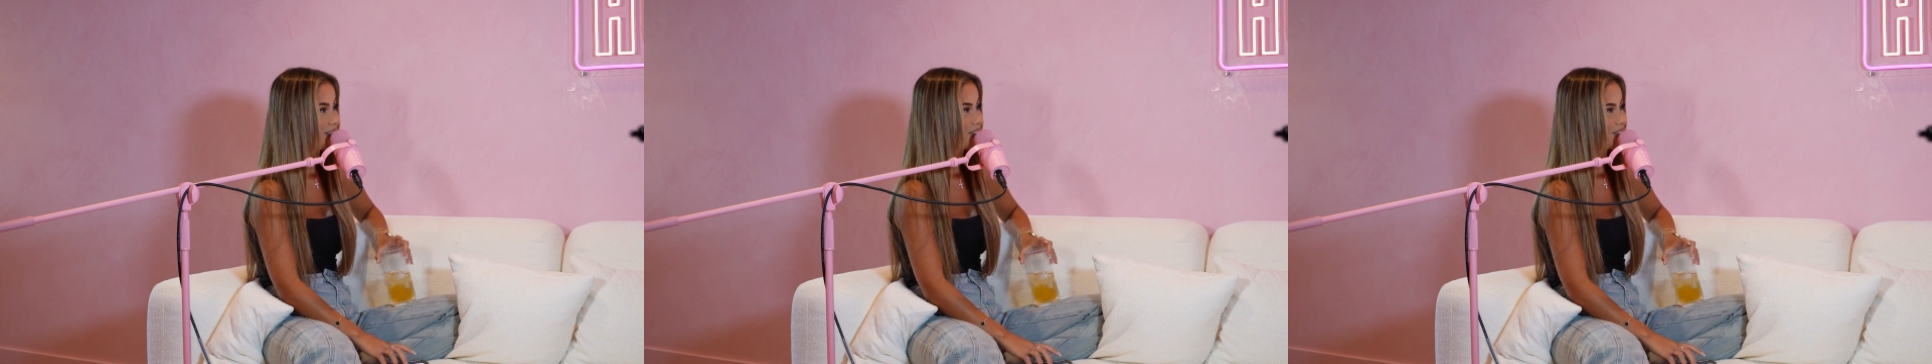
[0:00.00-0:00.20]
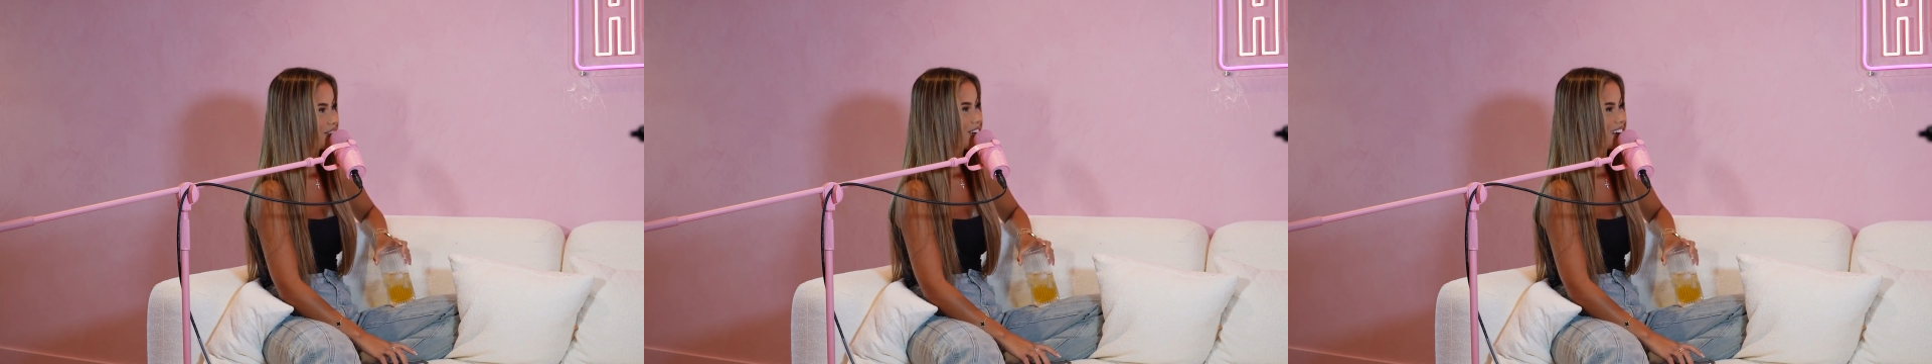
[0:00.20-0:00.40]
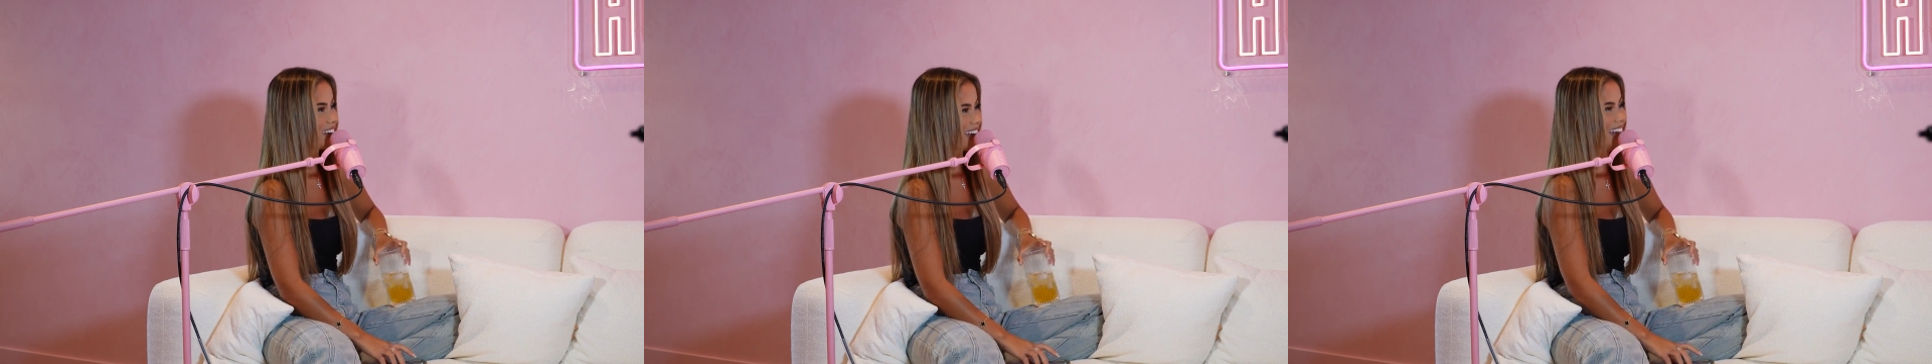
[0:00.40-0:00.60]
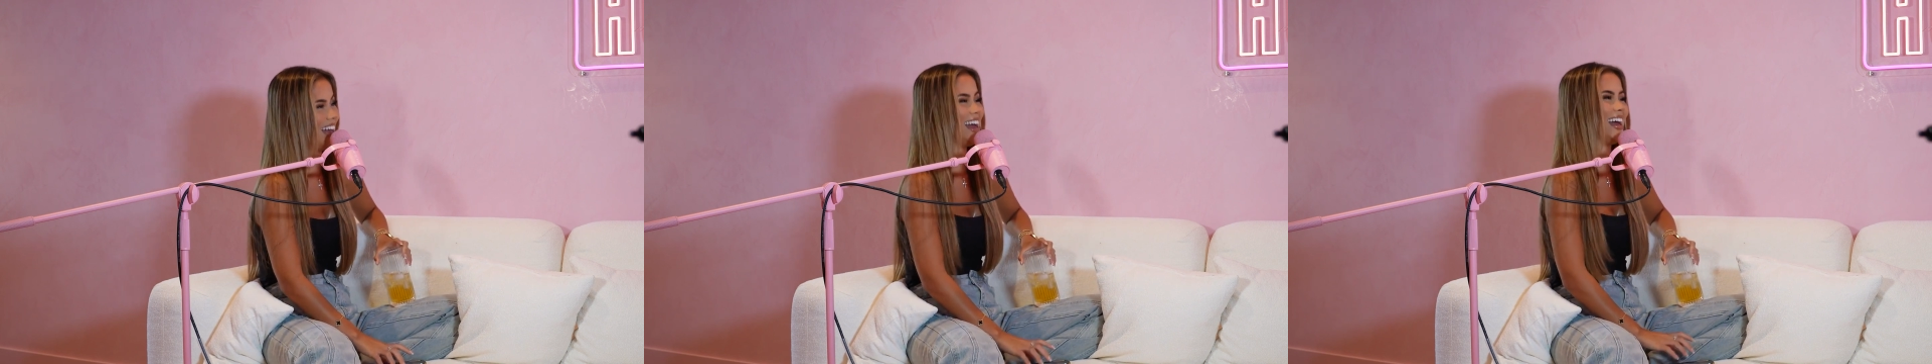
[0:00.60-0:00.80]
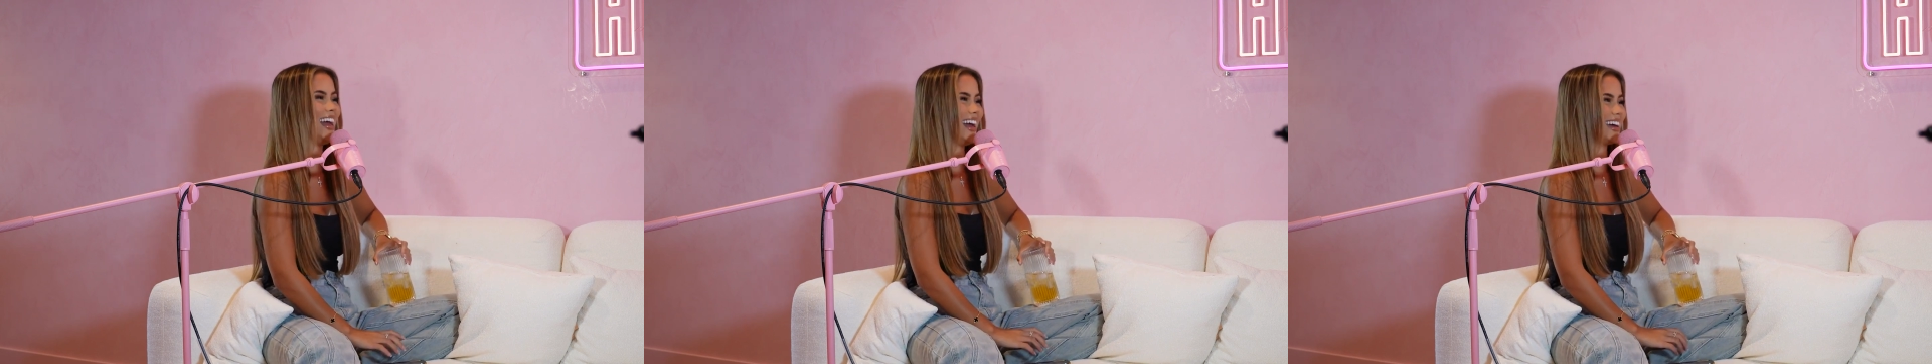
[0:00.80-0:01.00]
No
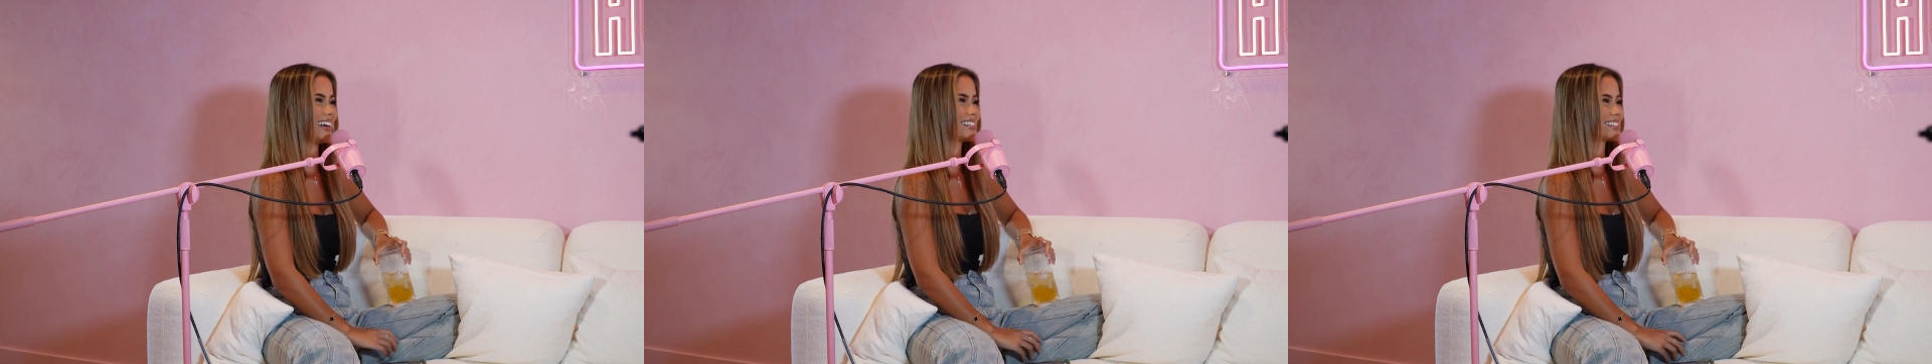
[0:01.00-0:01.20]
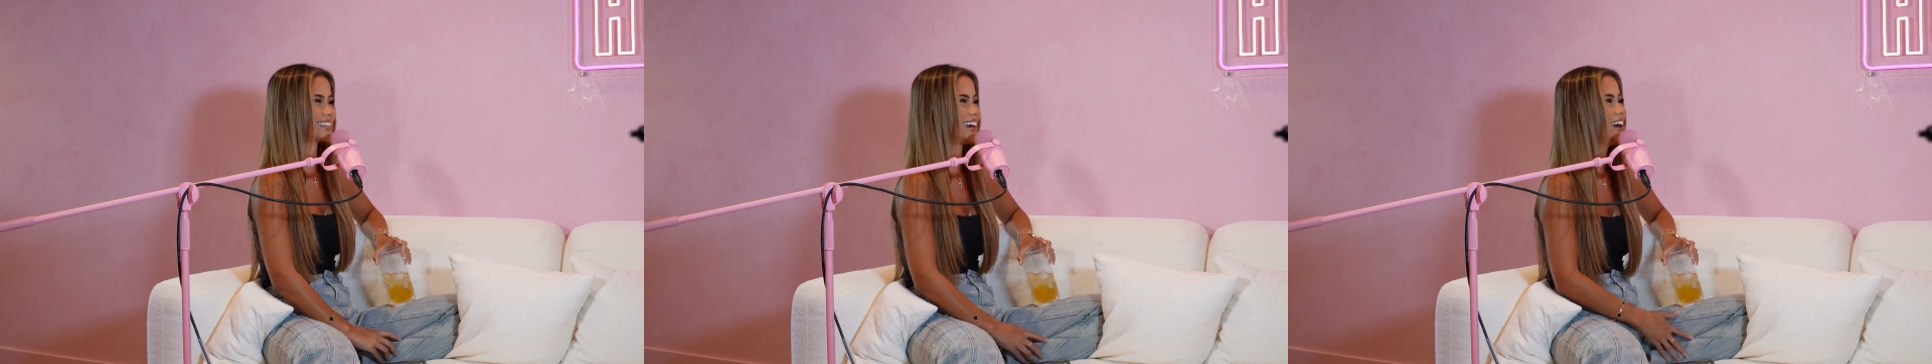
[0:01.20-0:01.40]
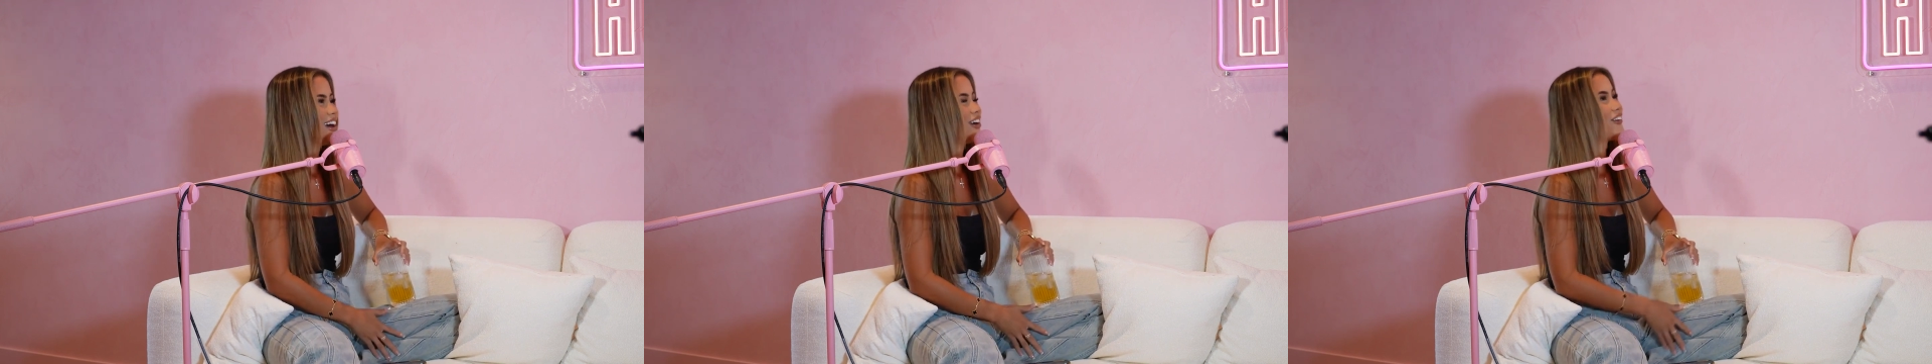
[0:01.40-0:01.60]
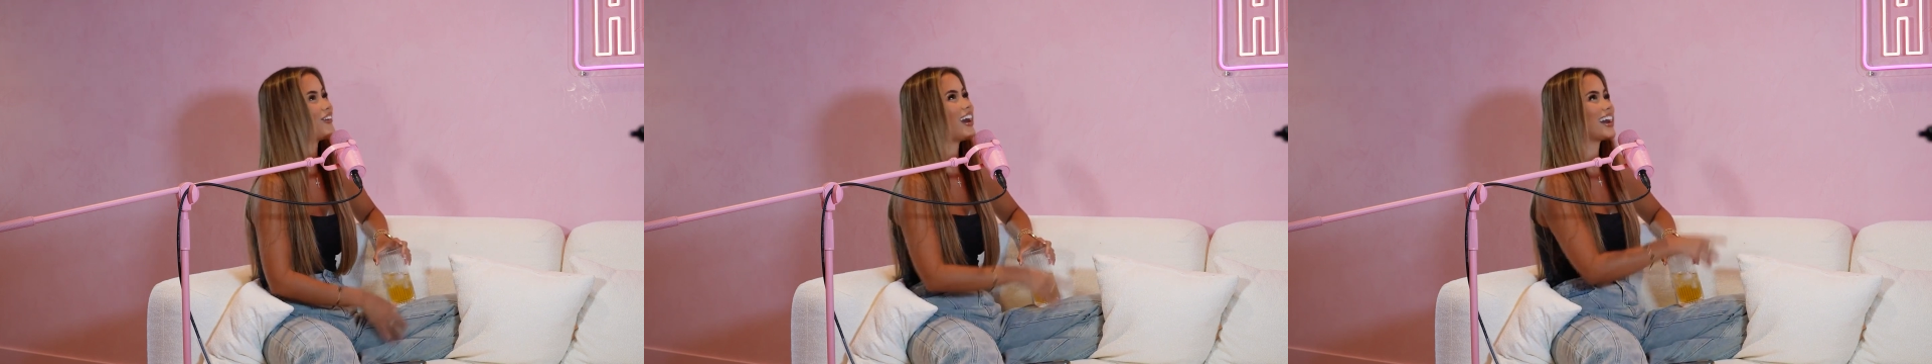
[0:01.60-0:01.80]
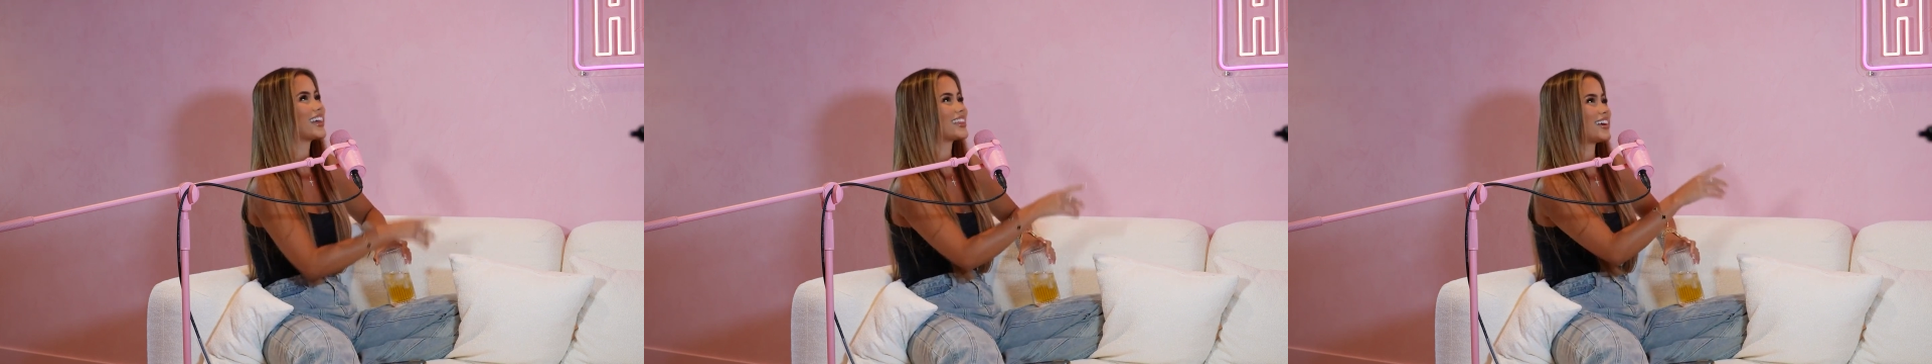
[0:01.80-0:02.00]
way. 4 years,
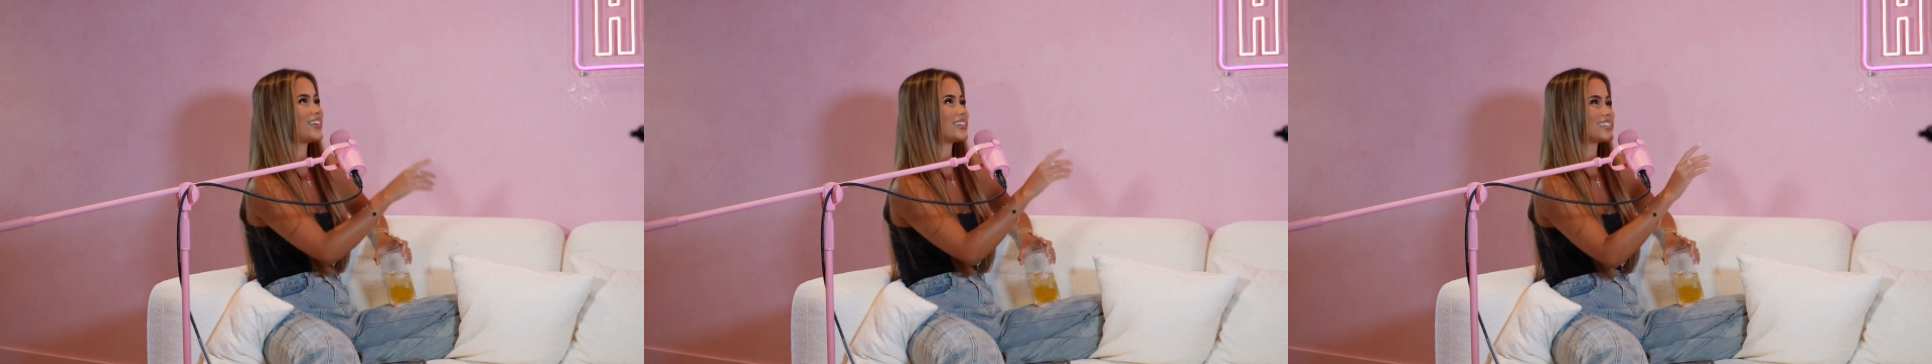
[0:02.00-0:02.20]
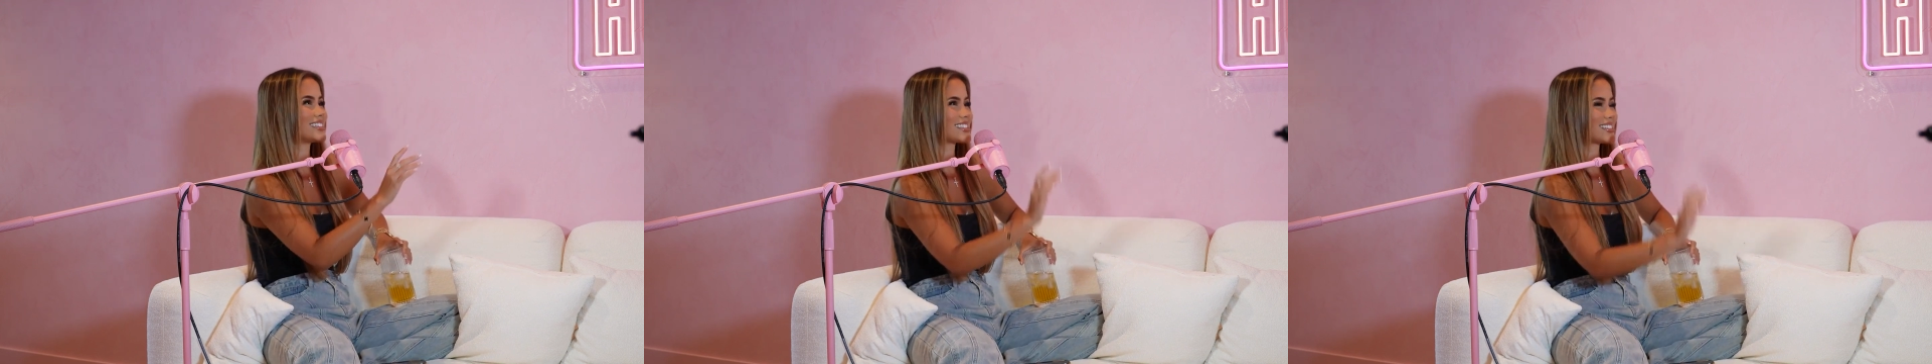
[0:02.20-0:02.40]
really?